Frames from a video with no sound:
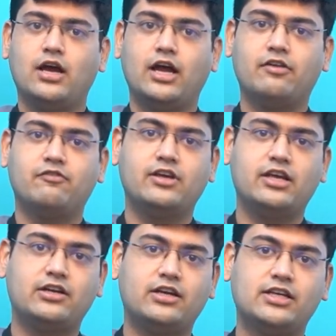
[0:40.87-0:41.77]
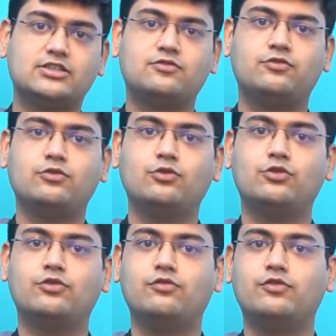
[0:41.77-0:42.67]
and we taste
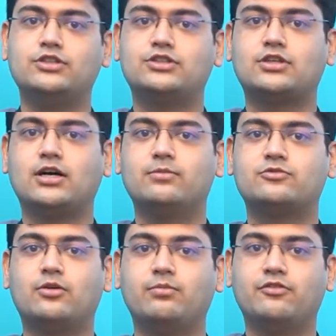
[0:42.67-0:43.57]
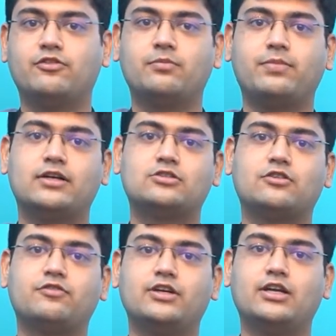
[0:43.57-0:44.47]
food which comes from different parts
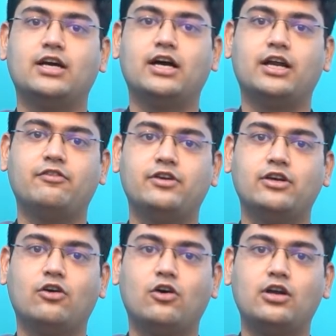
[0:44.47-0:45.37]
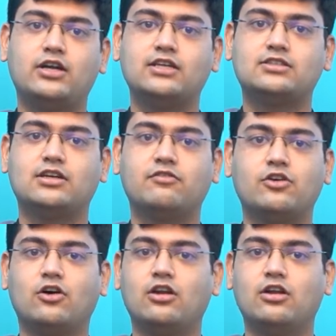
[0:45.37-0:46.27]
of India, and we all taste it and
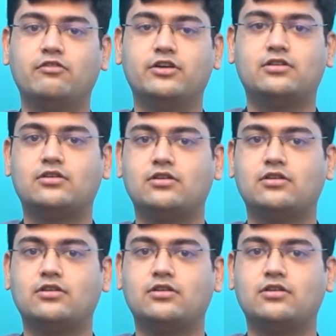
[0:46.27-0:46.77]
we all love it.